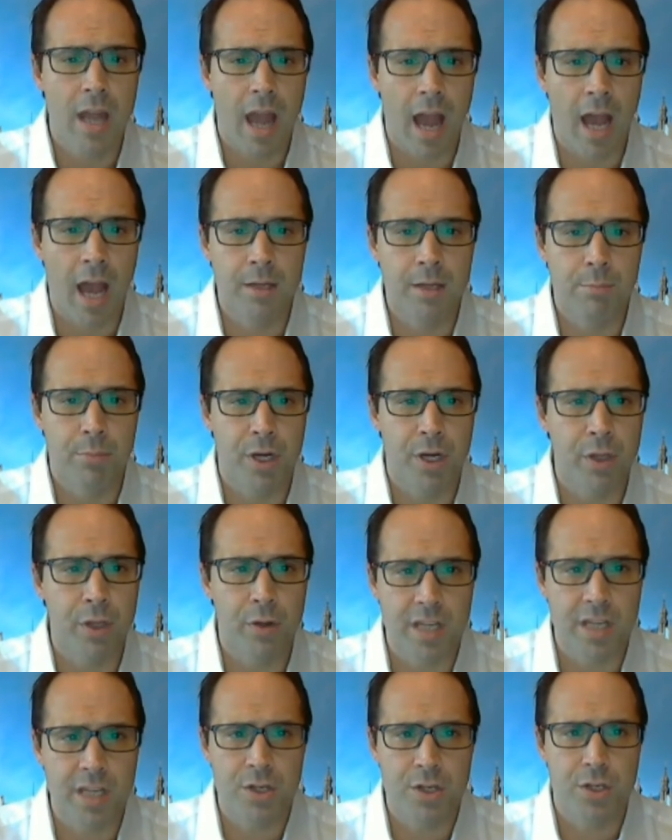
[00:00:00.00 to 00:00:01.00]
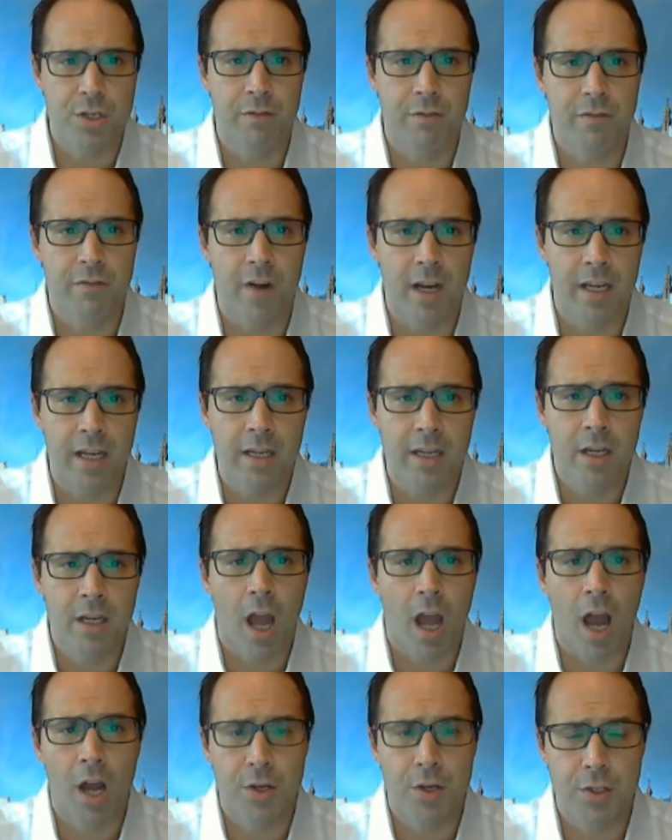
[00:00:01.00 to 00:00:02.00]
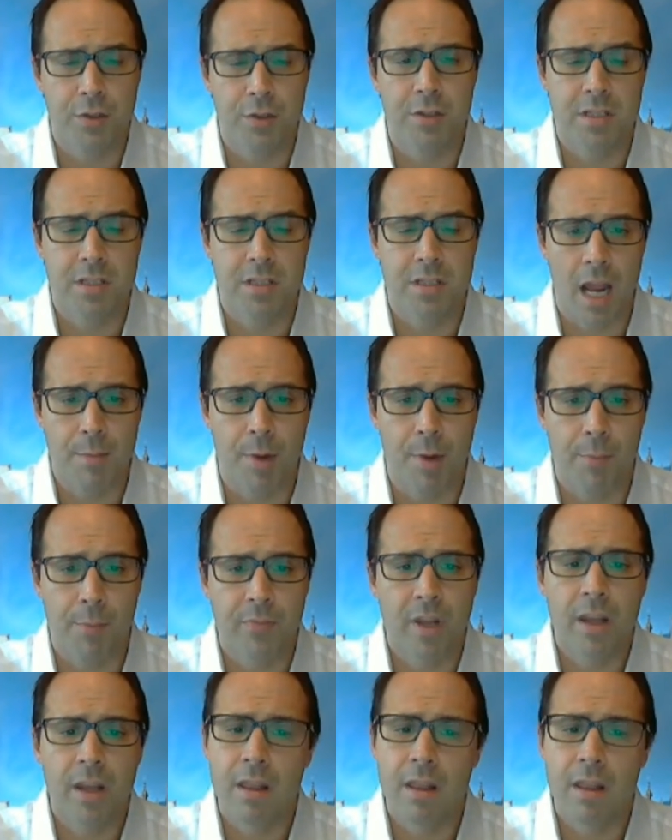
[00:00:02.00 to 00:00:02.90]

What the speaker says: and bring your attention finally to the disclaimer.